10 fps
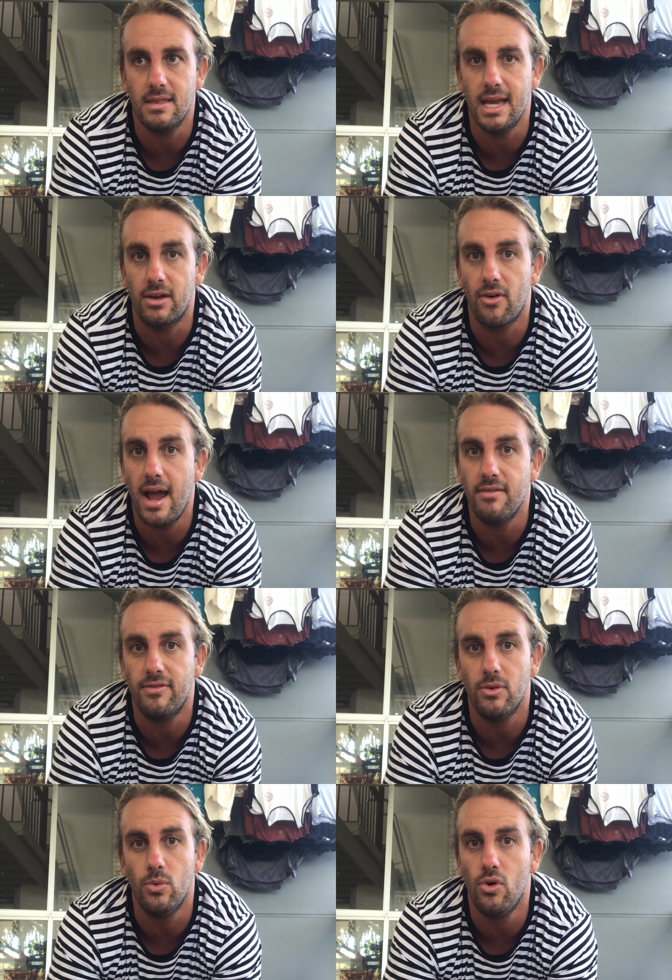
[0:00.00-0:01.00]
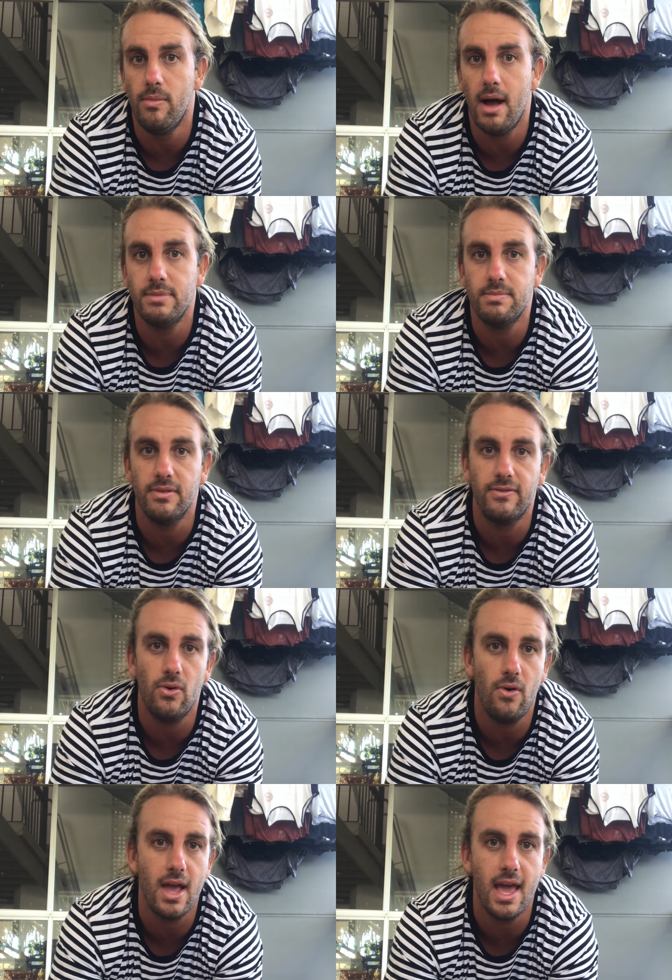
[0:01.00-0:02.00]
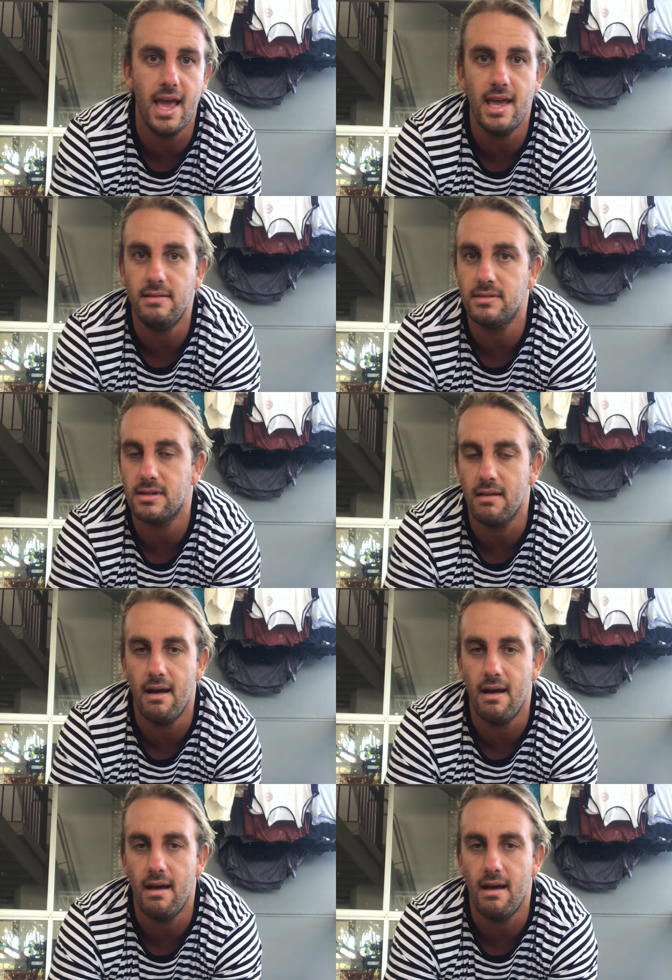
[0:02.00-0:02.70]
They're great for warm-ups beforehand.